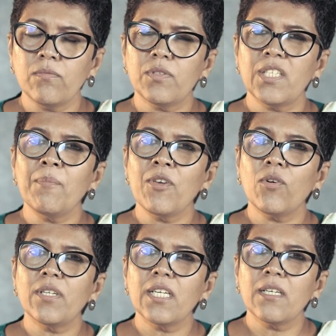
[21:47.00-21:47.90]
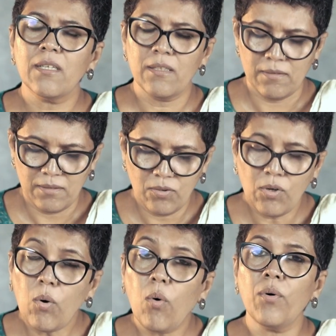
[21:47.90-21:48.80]
semiotic
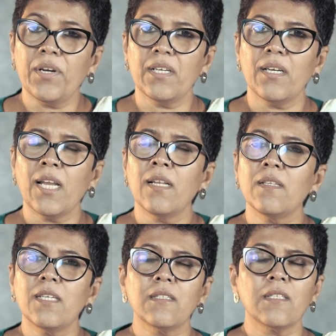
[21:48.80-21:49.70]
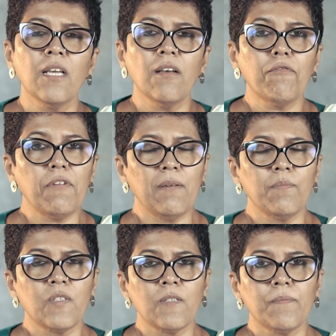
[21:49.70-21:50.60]
code in these
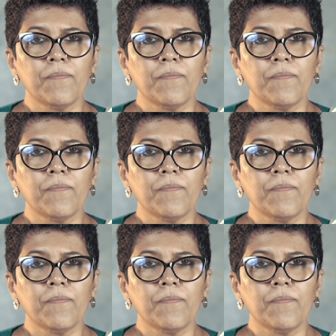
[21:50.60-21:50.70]
films.